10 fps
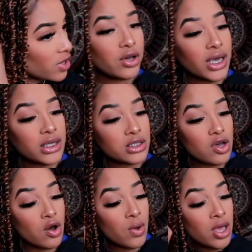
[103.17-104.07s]
Okay,
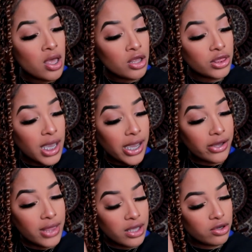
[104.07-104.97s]
so the hair
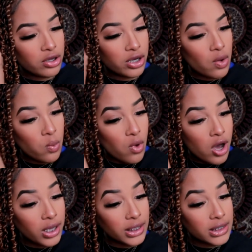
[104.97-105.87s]
that you're going to
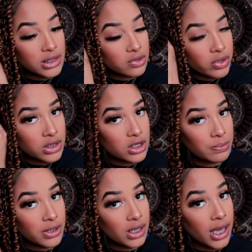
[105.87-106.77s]
want is going to
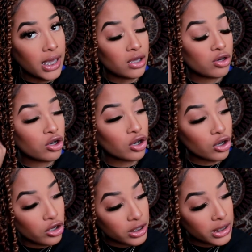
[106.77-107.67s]
be a
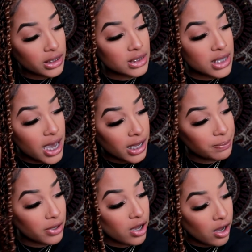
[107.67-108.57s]
curly
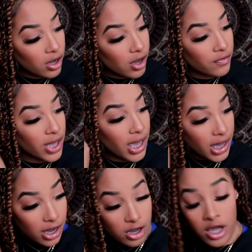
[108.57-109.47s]
type of
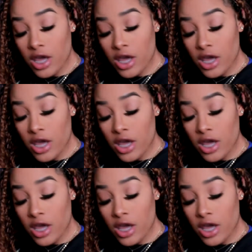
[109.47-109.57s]
hair.